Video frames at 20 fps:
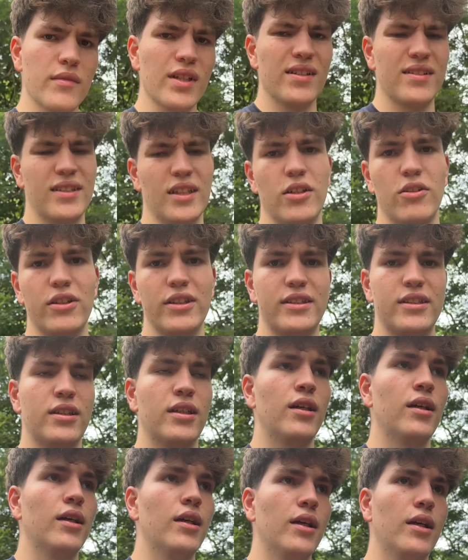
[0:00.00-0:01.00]
So it's
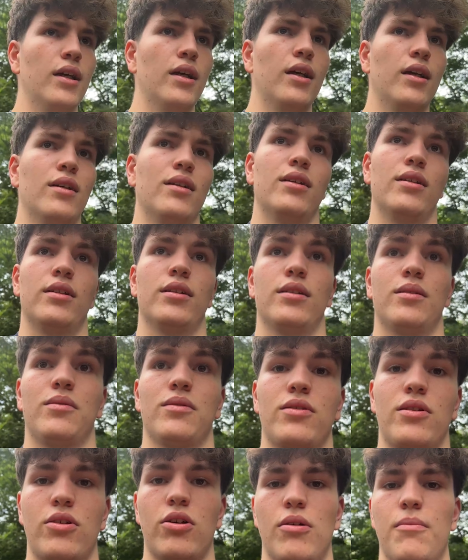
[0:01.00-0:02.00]

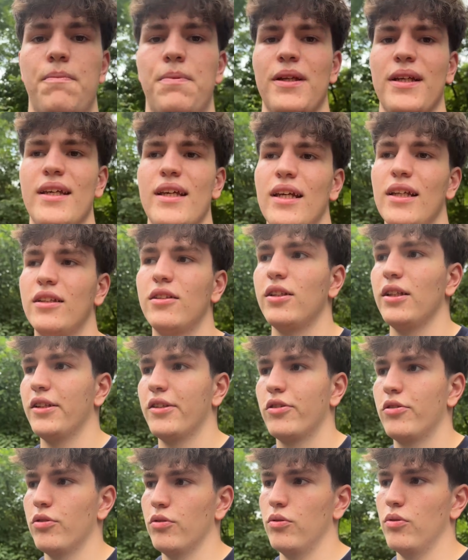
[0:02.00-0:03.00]
complicated
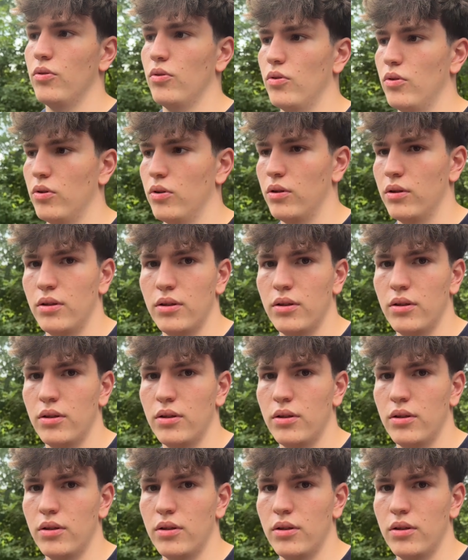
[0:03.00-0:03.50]
to